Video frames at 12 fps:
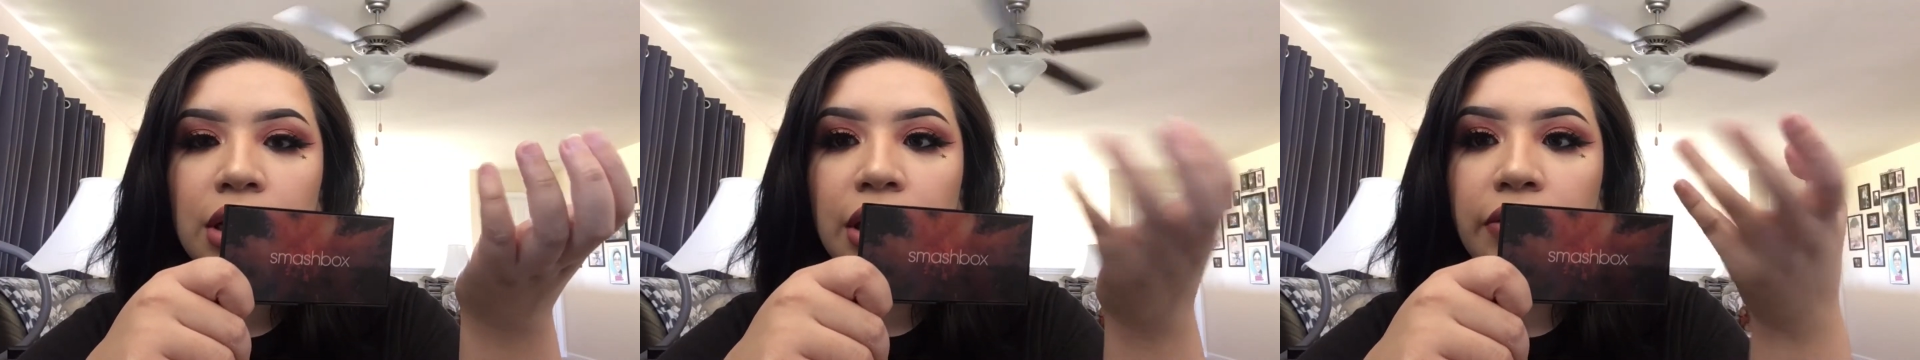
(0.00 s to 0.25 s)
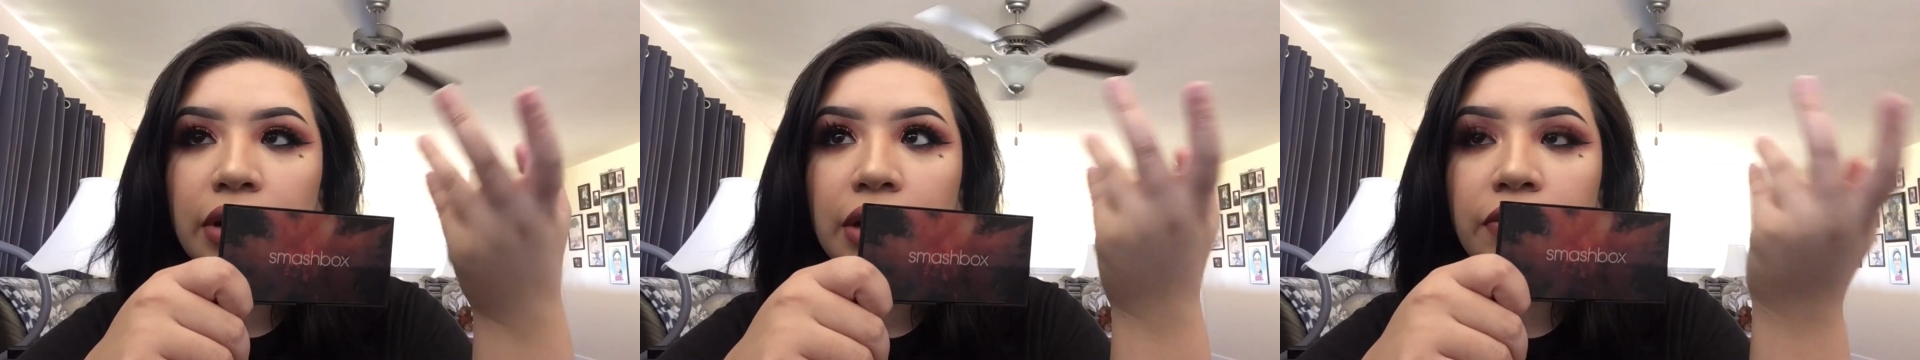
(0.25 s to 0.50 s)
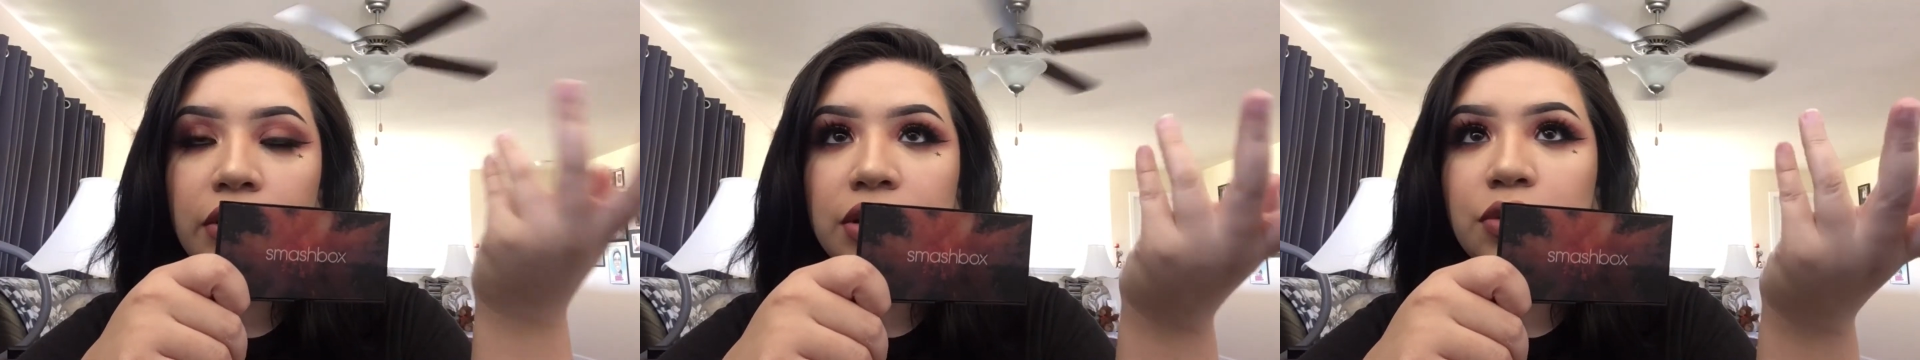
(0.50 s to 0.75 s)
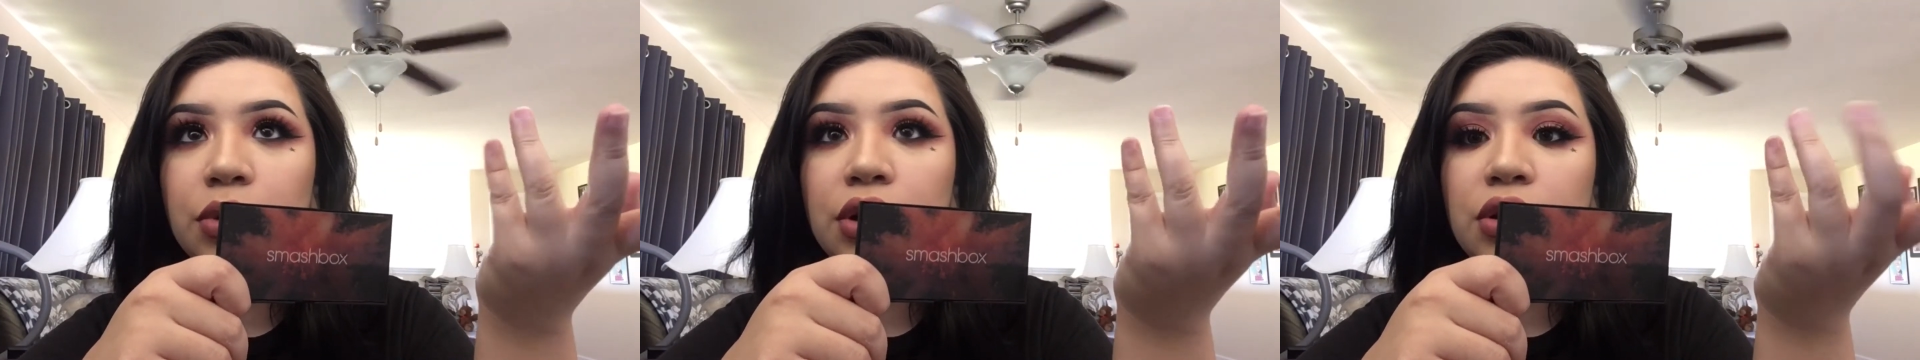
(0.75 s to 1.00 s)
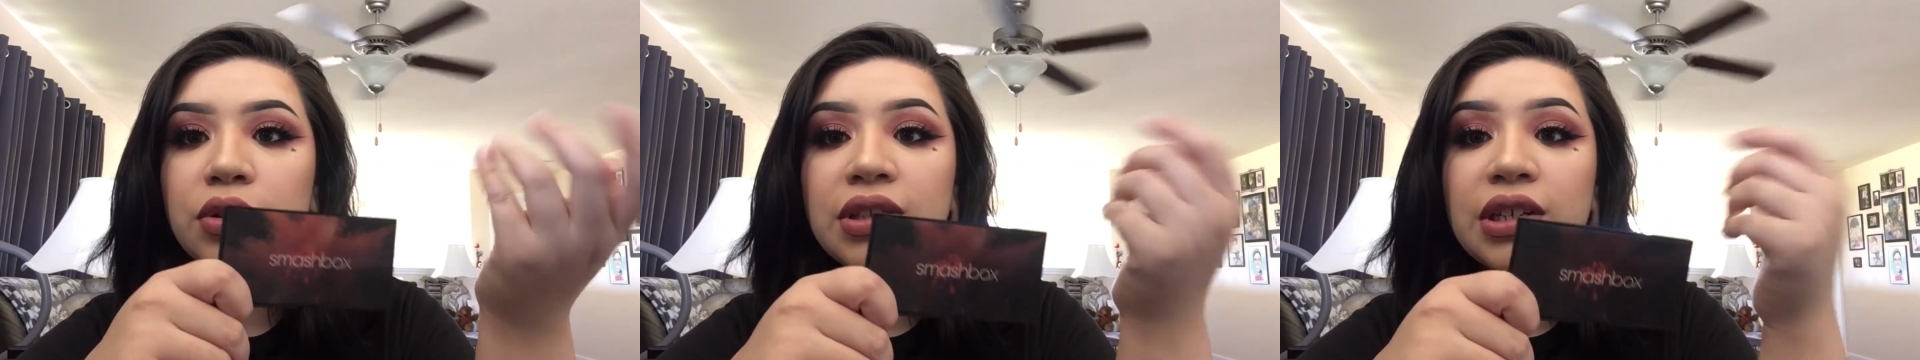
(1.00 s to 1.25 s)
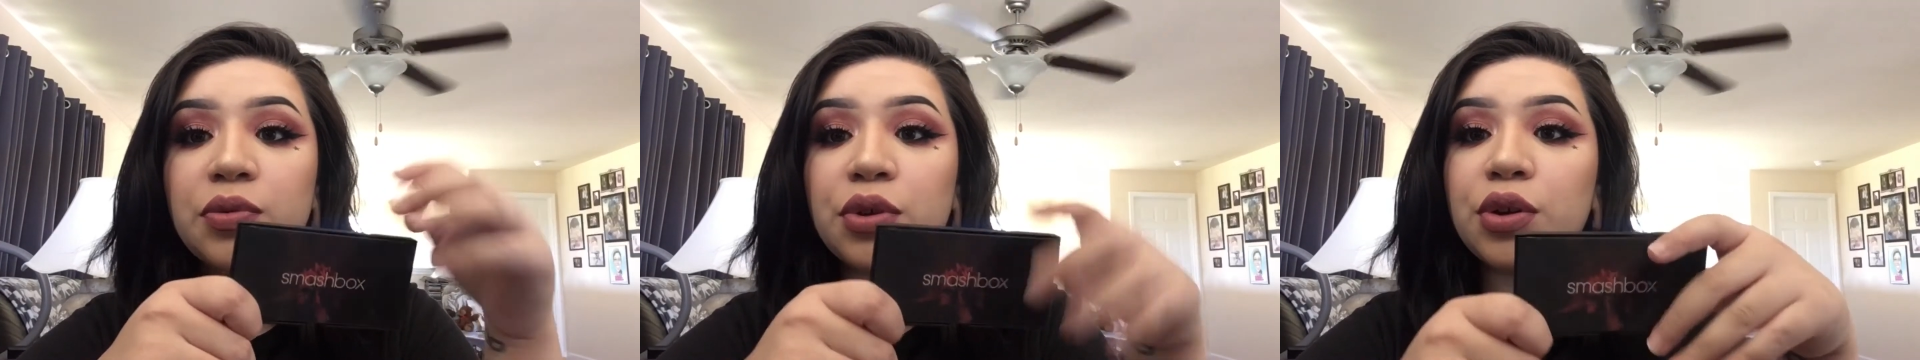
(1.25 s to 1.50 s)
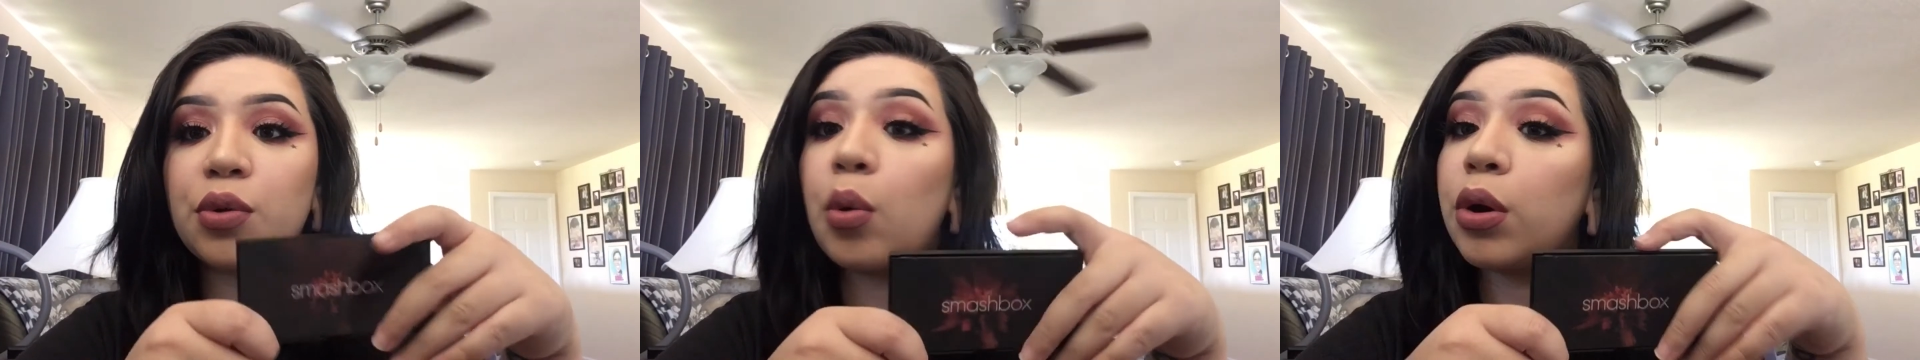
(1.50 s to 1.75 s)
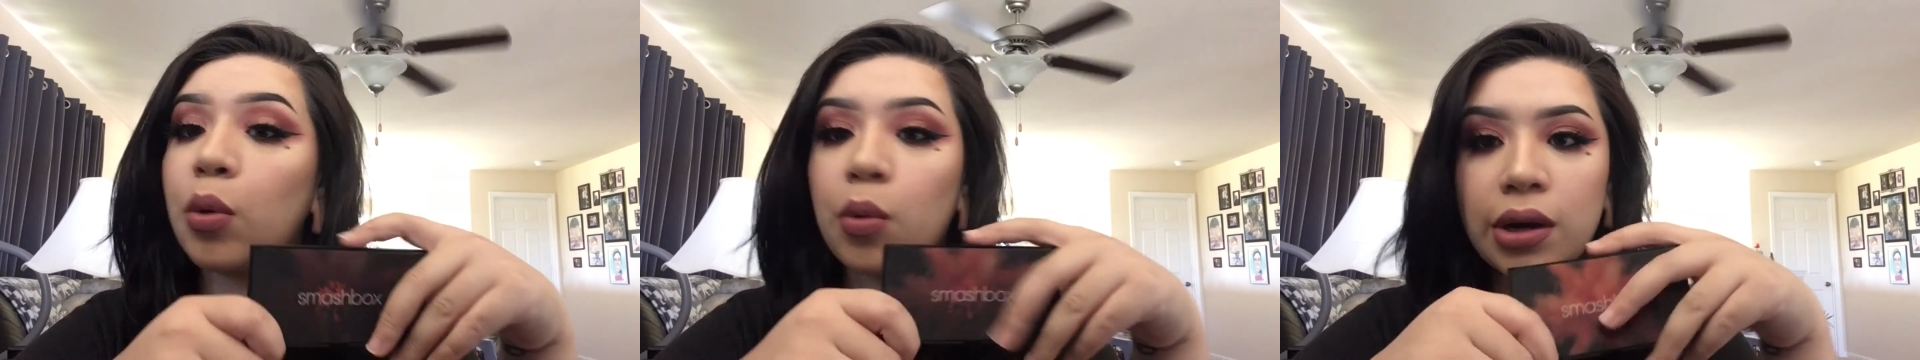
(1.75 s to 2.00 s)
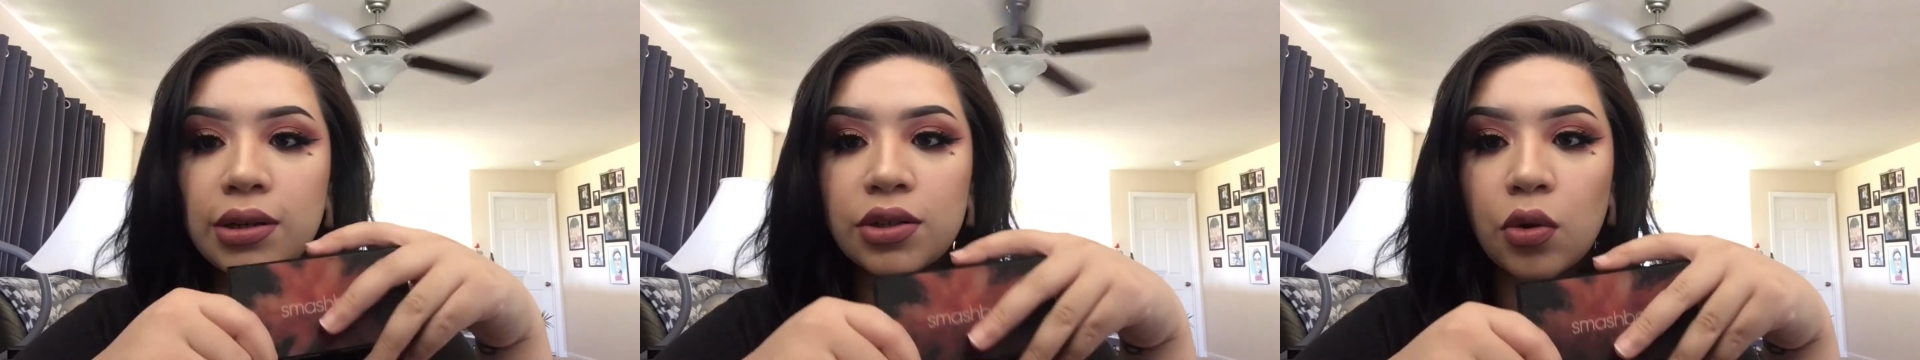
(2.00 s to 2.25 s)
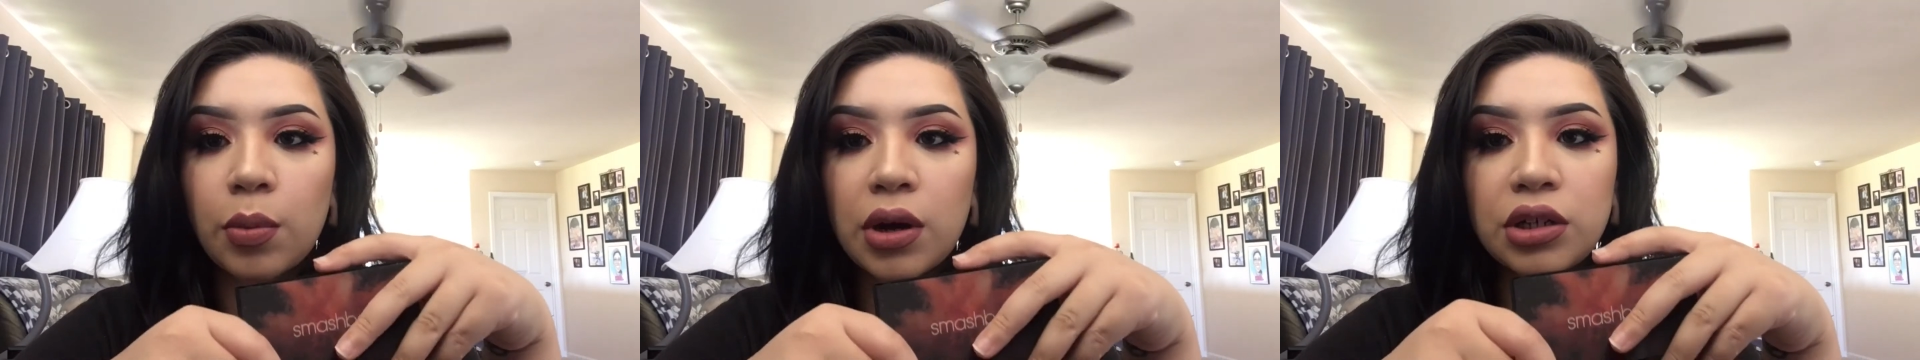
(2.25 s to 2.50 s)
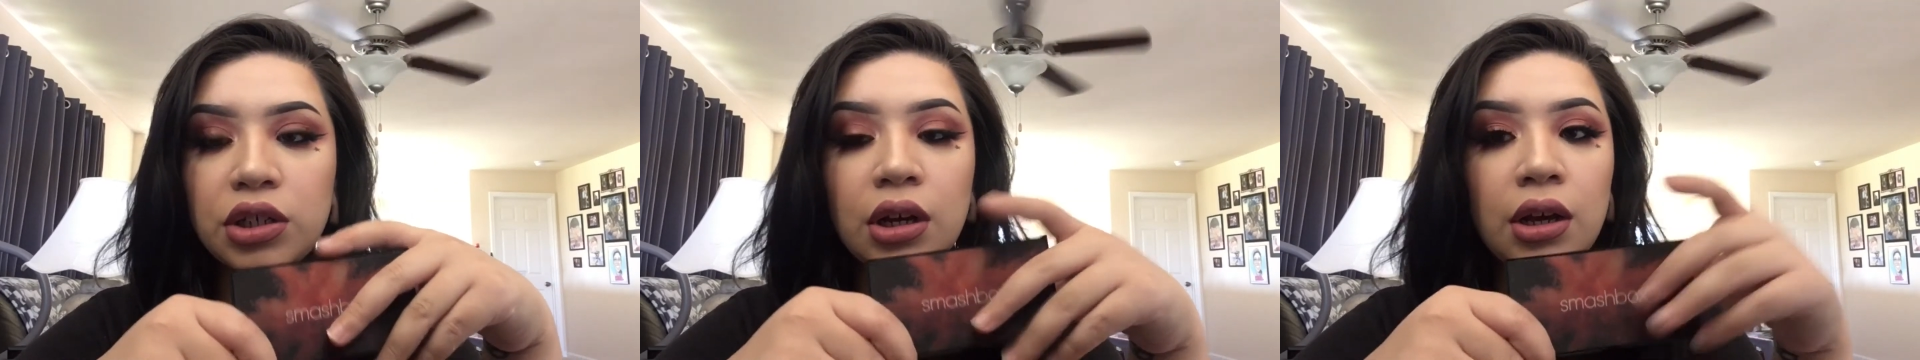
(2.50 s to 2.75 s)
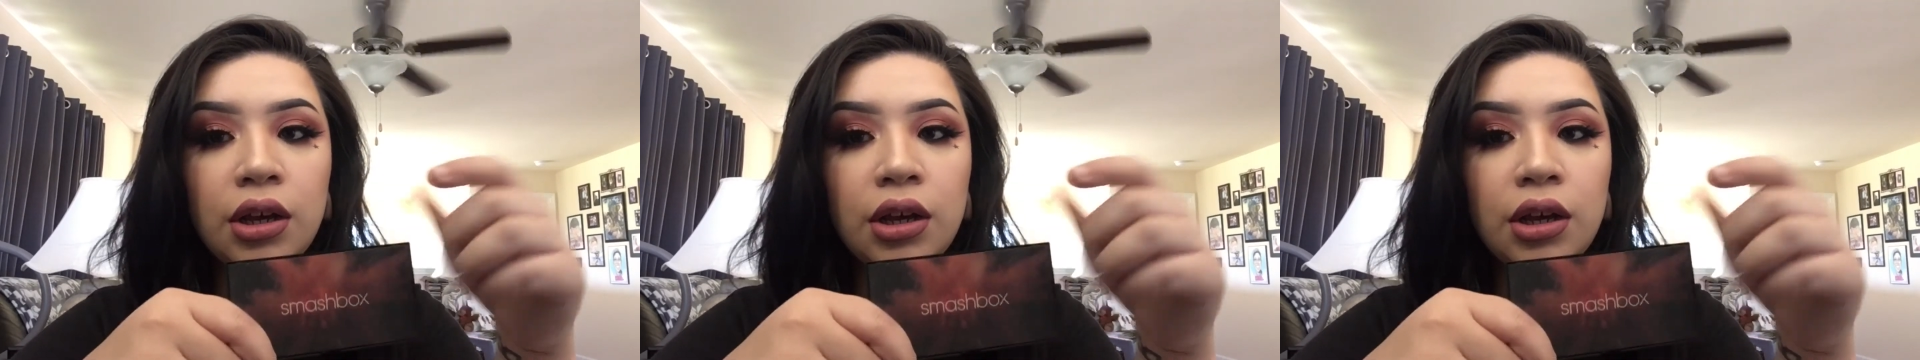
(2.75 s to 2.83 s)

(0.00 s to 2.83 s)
even if there's one of those days where you don't want to wear so much,